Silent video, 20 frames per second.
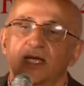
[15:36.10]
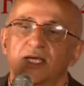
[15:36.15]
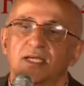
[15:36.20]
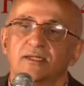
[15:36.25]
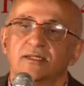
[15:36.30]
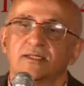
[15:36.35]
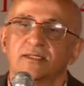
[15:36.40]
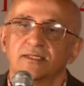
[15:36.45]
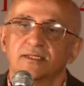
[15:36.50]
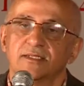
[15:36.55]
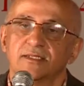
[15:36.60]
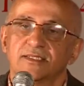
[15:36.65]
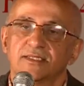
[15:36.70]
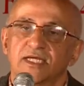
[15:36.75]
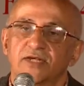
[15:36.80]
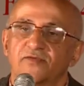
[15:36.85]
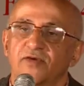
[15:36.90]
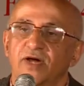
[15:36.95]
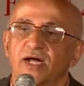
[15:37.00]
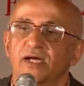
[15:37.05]
and
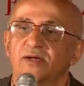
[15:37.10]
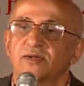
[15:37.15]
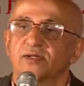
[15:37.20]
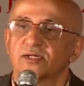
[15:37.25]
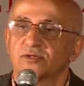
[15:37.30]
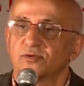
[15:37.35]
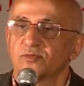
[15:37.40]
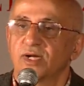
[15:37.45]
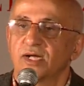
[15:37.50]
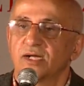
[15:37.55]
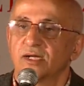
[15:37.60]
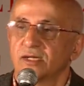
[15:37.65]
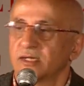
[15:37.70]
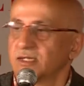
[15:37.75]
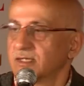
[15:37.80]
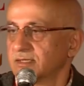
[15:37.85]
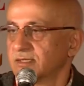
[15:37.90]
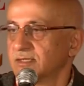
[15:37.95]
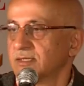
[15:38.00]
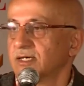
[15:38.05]
set fire to my
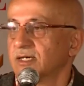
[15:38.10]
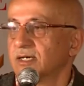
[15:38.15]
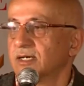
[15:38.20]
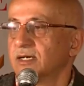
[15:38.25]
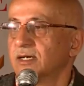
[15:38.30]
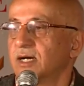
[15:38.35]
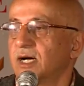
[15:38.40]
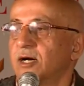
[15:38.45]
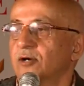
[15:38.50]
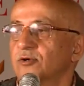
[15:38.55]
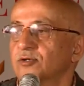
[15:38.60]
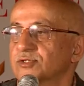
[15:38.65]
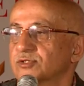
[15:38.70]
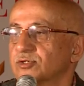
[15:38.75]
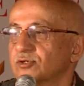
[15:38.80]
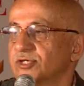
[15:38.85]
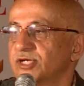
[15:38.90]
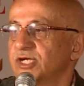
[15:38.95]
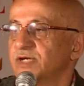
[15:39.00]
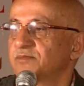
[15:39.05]
uh, house
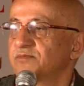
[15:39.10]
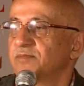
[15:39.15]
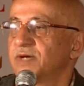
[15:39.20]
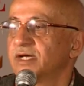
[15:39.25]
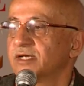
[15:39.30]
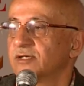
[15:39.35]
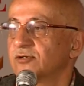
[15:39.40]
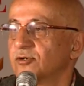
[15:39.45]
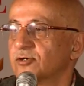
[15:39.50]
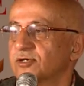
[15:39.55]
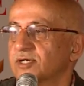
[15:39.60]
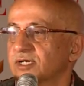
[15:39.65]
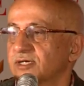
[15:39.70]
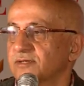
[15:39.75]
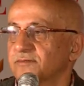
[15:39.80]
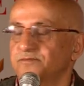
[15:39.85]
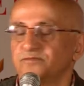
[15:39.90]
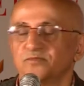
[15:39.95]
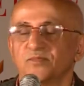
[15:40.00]
or raped my daughter.